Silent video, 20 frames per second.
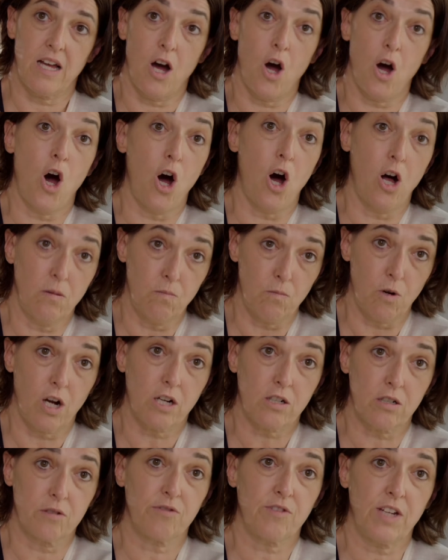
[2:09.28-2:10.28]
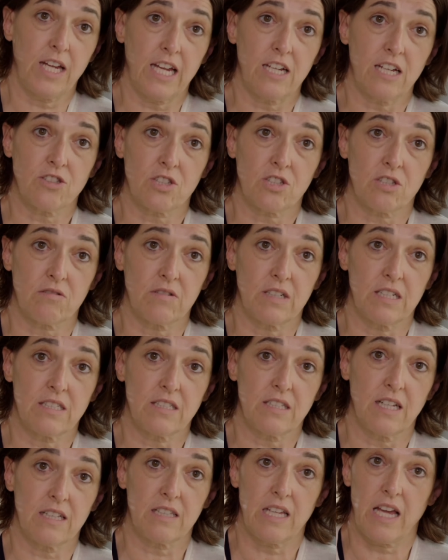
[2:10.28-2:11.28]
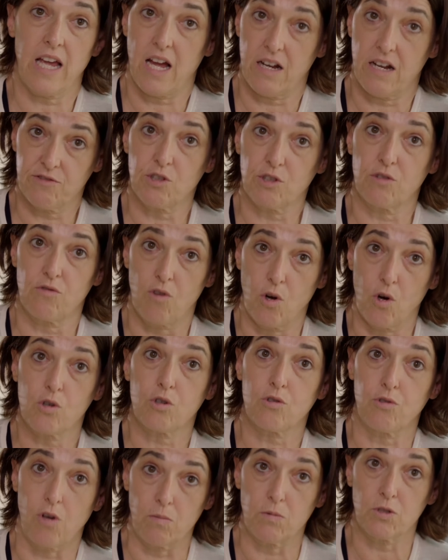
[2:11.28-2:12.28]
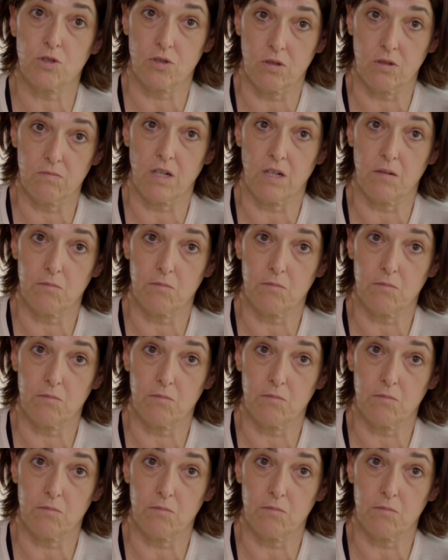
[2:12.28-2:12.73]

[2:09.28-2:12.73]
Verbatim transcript: A hallmark of cancer is that they have the wrong chromosome